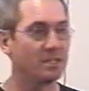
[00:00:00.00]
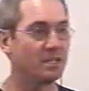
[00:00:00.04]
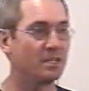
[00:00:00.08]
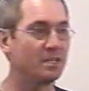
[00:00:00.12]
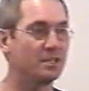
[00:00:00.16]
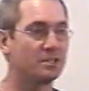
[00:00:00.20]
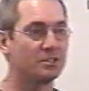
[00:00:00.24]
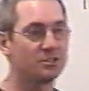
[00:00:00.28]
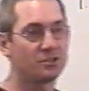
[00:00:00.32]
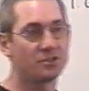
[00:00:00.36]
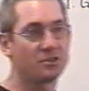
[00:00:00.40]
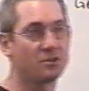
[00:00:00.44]

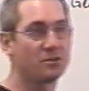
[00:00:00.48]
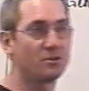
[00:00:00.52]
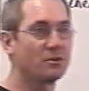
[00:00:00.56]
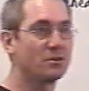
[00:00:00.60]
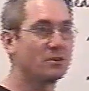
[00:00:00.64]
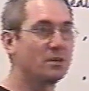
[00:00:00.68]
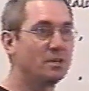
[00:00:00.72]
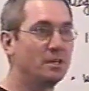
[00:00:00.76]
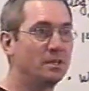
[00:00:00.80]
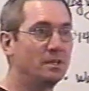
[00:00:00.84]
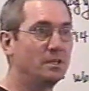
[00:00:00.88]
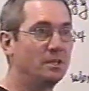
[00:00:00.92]
So
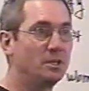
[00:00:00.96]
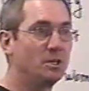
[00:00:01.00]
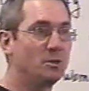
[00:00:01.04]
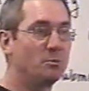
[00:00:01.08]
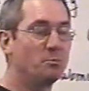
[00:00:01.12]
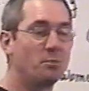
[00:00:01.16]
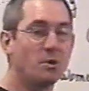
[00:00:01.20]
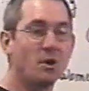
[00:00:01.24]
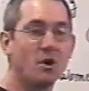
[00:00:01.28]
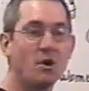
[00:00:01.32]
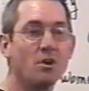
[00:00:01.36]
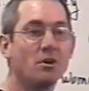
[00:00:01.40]

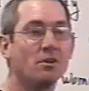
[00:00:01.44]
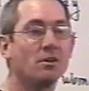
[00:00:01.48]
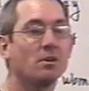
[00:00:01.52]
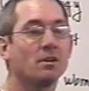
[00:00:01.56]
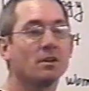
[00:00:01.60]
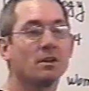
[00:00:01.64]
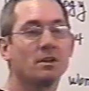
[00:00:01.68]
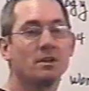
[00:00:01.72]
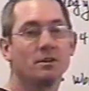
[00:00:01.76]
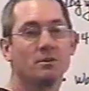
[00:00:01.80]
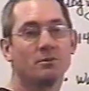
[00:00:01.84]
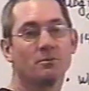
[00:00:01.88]

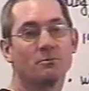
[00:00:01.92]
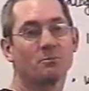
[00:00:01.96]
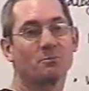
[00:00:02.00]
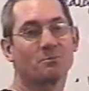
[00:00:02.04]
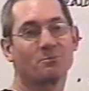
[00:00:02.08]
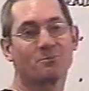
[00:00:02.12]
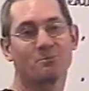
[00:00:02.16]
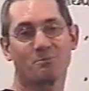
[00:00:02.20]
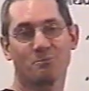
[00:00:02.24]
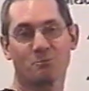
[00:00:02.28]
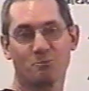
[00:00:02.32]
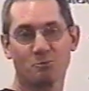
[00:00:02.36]
Paul
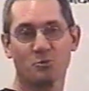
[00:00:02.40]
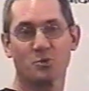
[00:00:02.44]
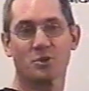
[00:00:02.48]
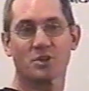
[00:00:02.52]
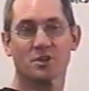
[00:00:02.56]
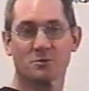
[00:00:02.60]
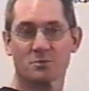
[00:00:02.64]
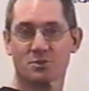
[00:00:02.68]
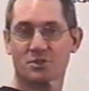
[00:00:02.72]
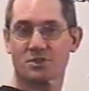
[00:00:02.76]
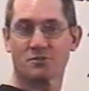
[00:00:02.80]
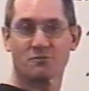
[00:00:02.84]
really
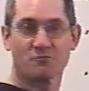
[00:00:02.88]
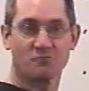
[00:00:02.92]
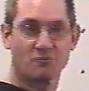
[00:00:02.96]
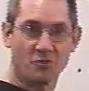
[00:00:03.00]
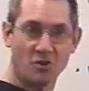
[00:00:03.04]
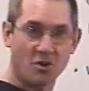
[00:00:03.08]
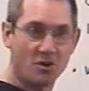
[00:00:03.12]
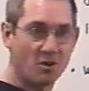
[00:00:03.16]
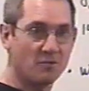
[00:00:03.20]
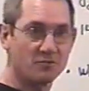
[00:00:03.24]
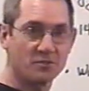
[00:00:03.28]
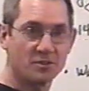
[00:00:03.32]
was
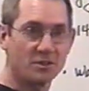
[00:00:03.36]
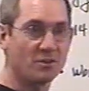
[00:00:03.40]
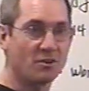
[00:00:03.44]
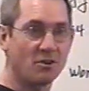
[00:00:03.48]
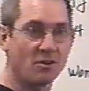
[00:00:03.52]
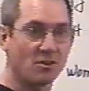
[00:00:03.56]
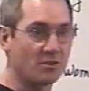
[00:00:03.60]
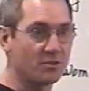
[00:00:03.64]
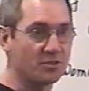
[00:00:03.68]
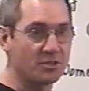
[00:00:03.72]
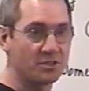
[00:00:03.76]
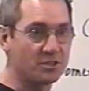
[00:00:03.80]
involved in all
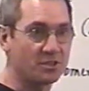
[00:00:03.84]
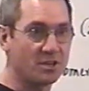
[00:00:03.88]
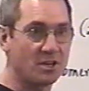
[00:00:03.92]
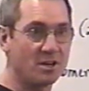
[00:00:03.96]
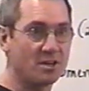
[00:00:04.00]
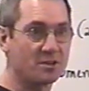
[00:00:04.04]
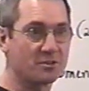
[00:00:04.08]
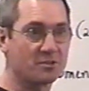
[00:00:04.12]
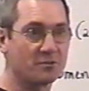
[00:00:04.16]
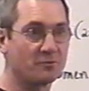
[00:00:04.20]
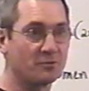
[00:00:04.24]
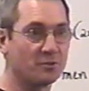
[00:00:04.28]
of this
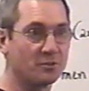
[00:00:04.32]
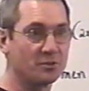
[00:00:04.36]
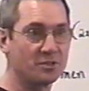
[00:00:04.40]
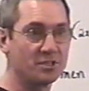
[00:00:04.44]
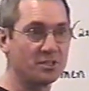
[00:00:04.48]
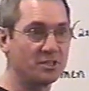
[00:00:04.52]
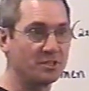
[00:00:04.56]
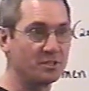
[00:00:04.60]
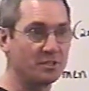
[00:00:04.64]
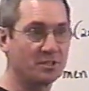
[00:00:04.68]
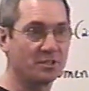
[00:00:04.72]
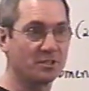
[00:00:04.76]

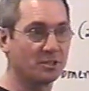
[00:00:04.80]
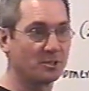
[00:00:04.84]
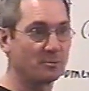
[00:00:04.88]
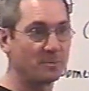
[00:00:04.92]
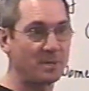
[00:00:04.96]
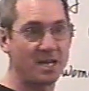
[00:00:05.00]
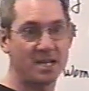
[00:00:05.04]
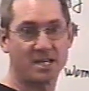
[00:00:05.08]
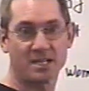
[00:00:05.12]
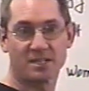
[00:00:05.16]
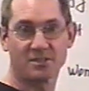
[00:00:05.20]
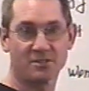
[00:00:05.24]
controversy clear
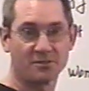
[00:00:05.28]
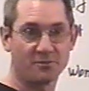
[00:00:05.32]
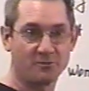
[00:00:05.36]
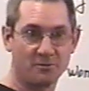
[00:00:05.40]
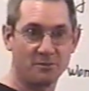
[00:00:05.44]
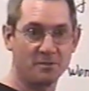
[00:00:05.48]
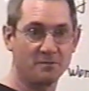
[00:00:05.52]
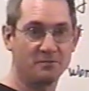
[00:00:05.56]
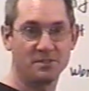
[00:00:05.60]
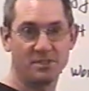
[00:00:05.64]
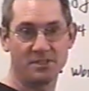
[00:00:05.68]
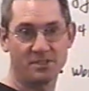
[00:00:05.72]
back in the
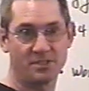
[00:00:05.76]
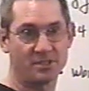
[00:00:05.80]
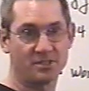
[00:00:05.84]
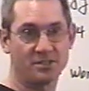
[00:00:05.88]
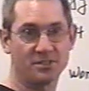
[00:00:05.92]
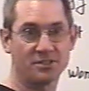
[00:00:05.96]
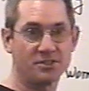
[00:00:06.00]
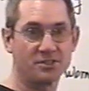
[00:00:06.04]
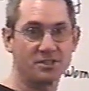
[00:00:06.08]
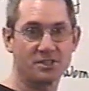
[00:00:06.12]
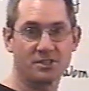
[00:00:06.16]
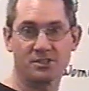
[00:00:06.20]
50s and the
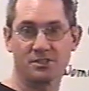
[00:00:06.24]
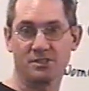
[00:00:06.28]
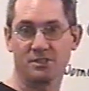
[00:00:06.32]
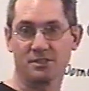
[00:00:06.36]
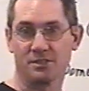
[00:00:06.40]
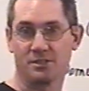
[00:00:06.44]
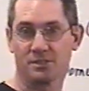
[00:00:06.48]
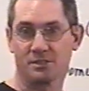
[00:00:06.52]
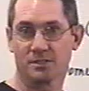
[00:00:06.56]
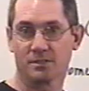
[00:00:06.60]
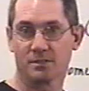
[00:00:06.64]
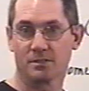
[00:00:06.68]
60s